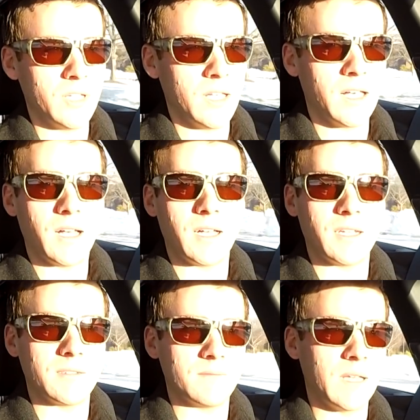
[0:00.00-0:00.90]

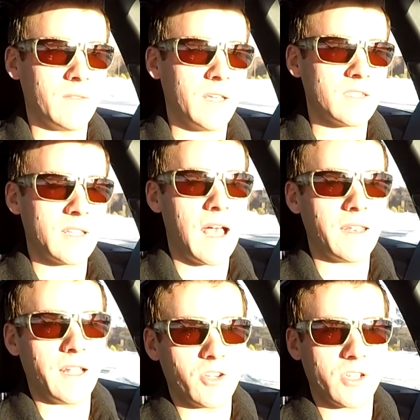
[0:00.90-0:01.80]
and things of that
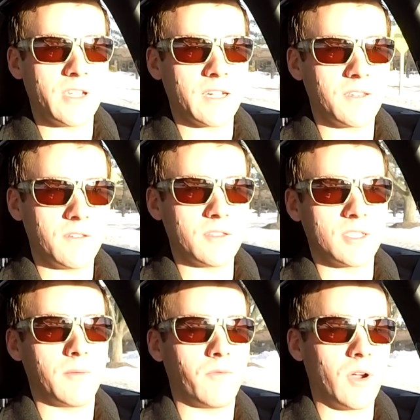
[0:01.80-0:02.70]
nature connected to the
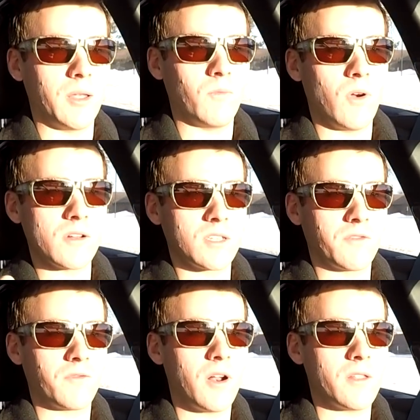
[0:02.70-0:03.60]
subframe. Whereas the
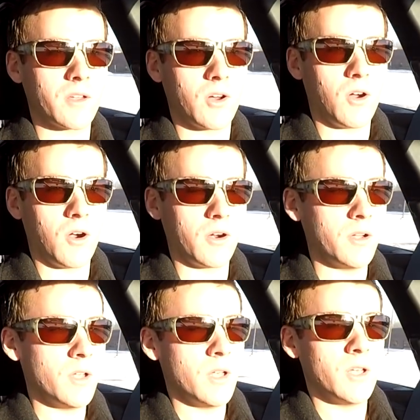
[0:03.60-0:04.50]
front of the car,
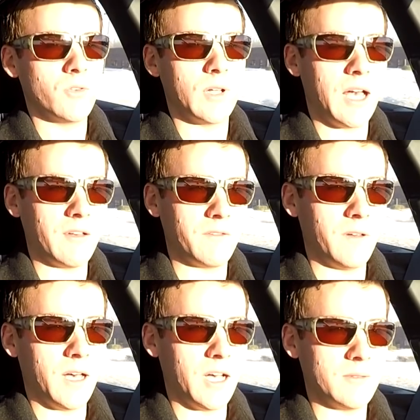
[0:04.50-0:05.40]
you'll have
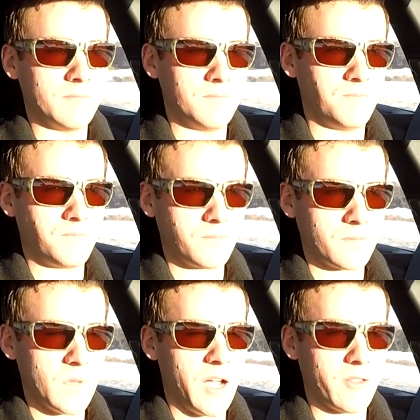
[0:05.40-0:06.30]

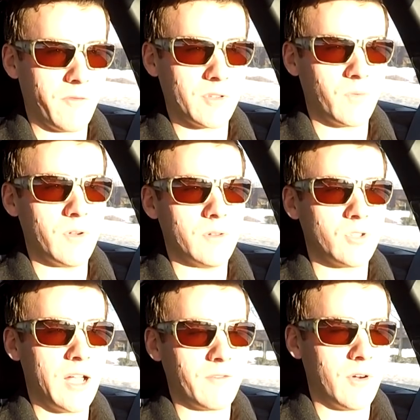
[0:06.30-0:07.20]
either if it's a rear-wheel
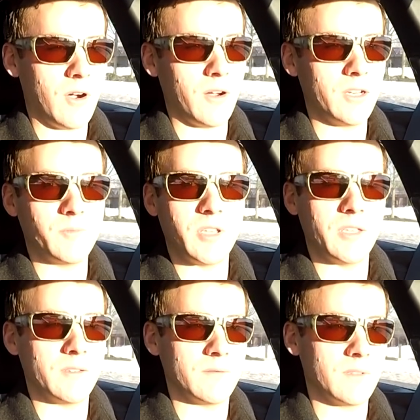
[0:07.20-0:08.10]
drive car, it'll
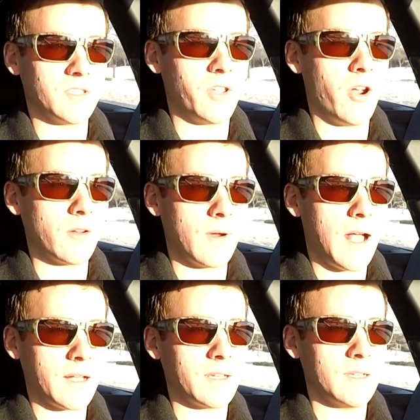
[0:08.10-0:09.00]
be the steering
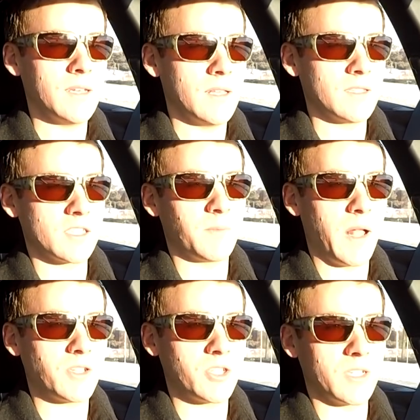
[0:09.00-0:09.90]
rack,
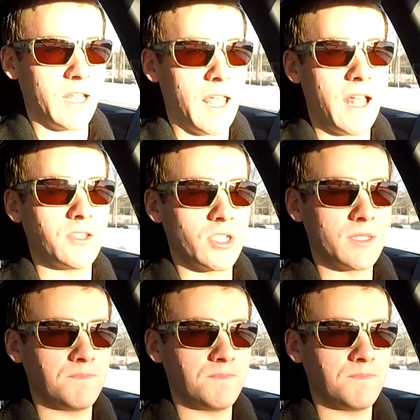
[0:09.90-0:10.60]
suspension, and engine